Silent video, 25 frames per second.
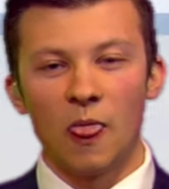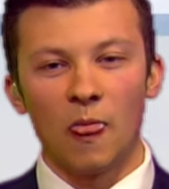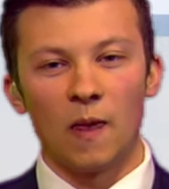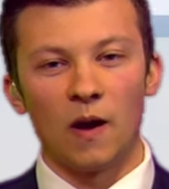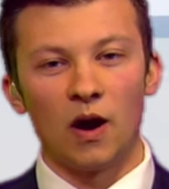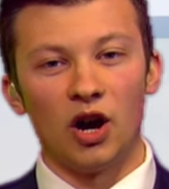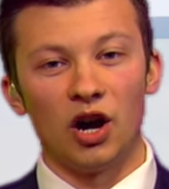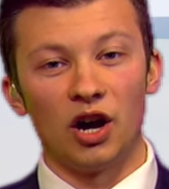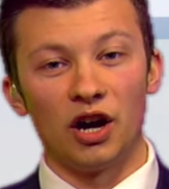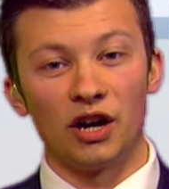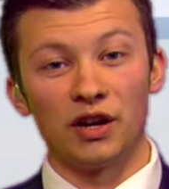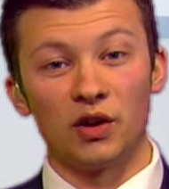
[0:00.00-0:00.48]

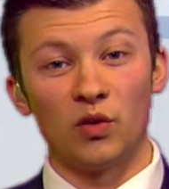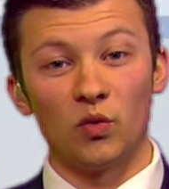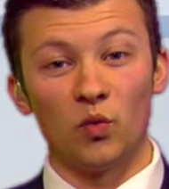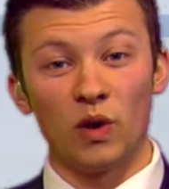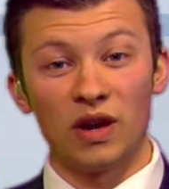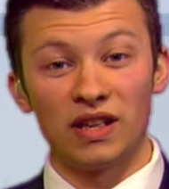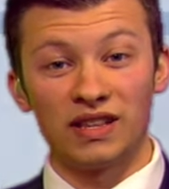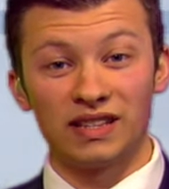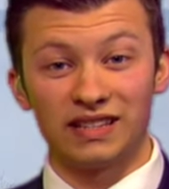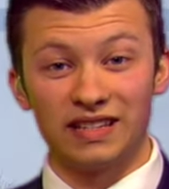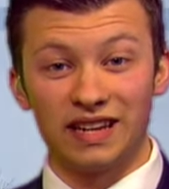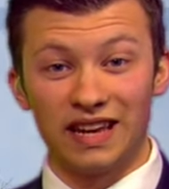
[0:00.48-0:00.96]
on
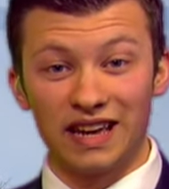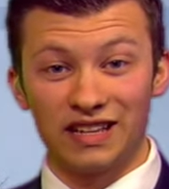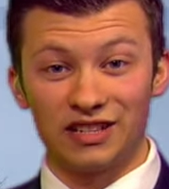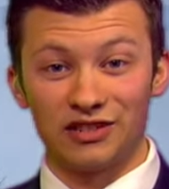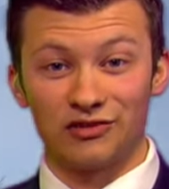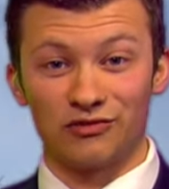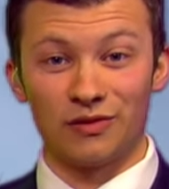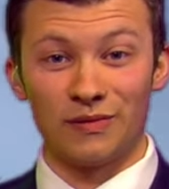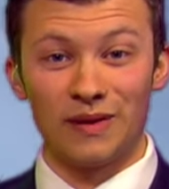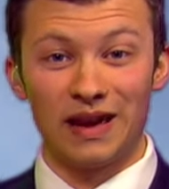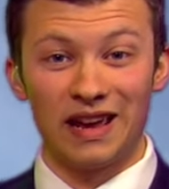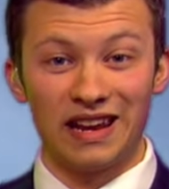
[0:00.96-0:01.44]
Wednesday, so
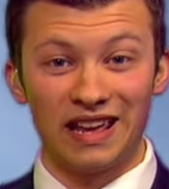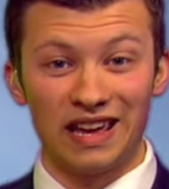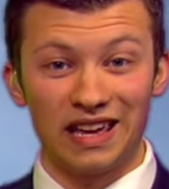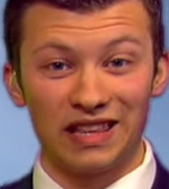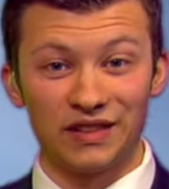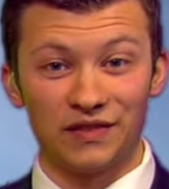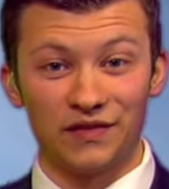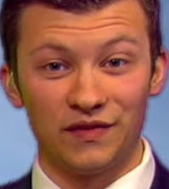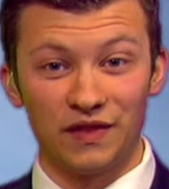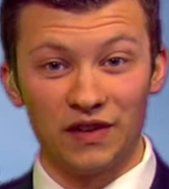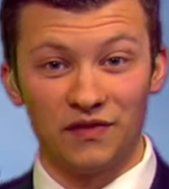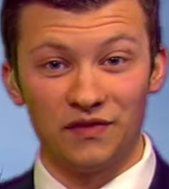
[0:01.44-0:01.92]
remaining in the
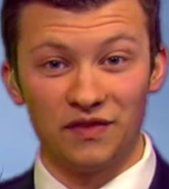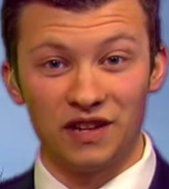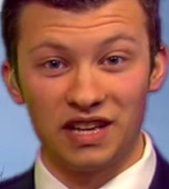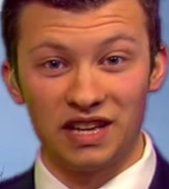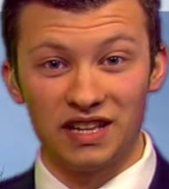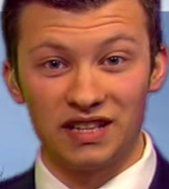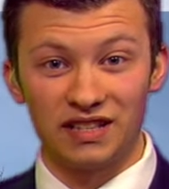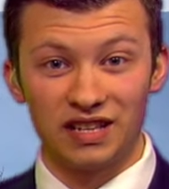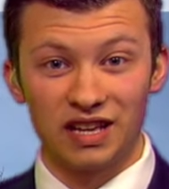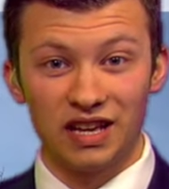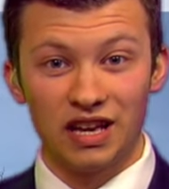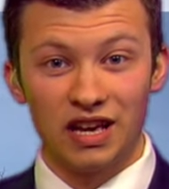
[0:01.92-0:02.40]

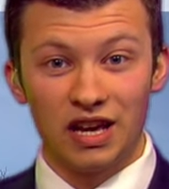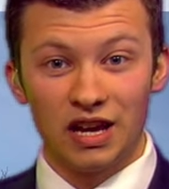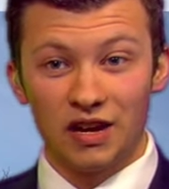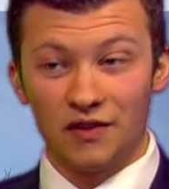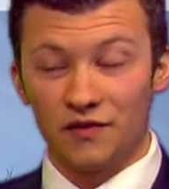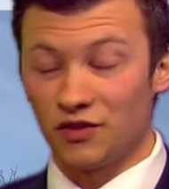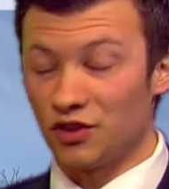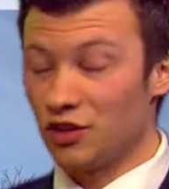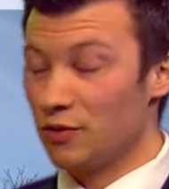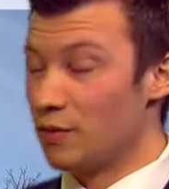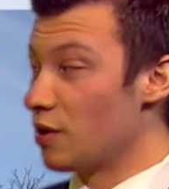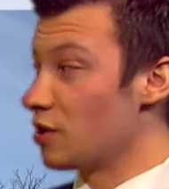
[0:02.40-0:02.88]
50s
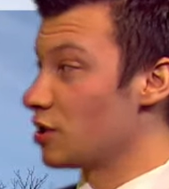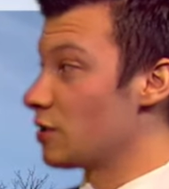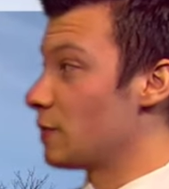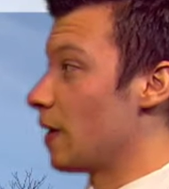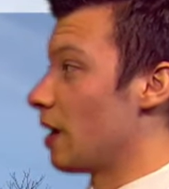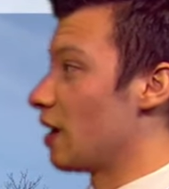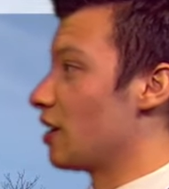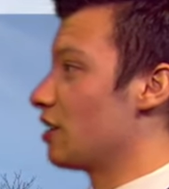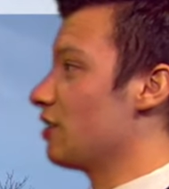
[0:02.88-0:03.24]
for the most part.